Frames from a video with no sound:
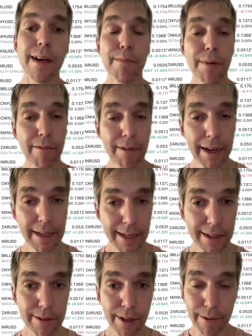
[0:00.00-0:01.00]
But right
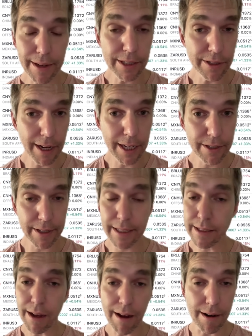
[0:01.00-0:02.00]
now, US
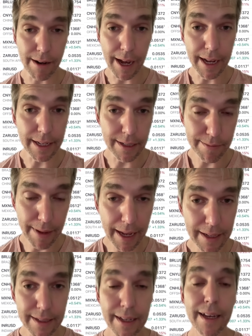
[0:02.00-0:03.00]
treasuries are not in
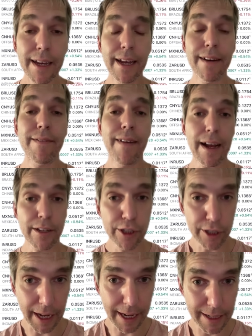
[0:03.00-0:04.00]
demand. In fact,
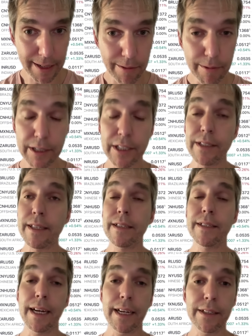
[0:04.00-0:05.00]
China, which is the
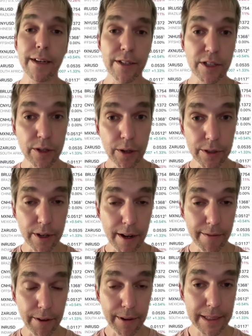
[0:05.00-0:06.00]
second largest holder
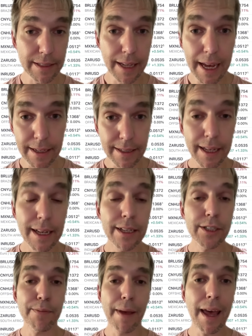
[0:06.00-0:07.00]
of US debt,
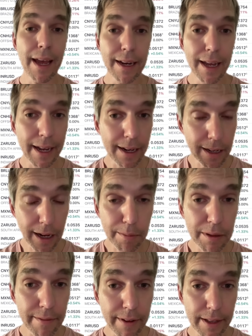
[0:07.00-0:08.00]
Japan, and a
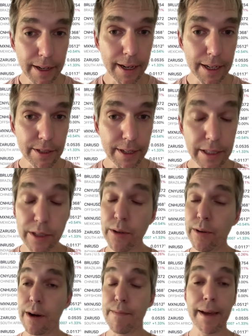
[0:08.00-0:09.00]
couple of other countries
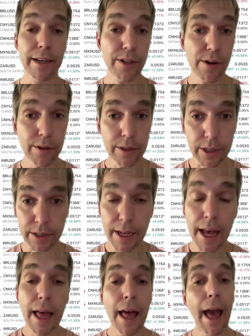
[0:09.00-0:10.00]
who are major holders
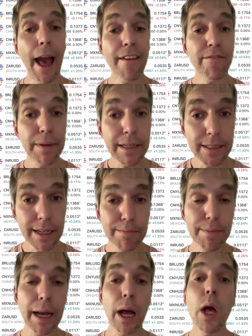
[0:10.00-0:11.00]
have been
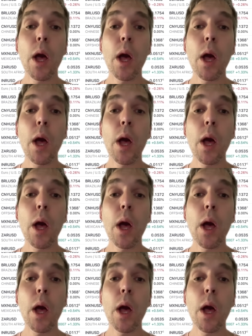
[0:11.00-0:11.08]
dumping